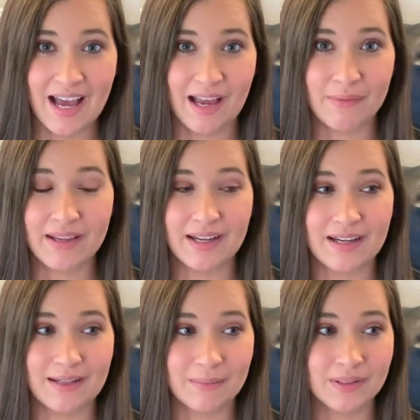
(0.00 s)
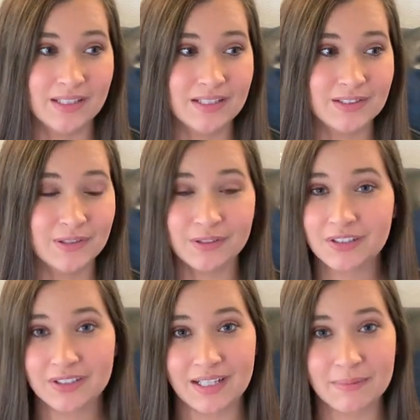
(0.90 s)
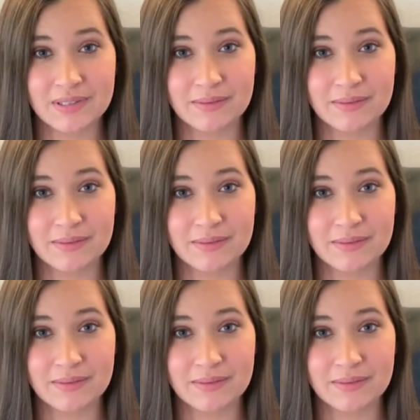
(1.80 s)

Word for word: I wake up two or three times in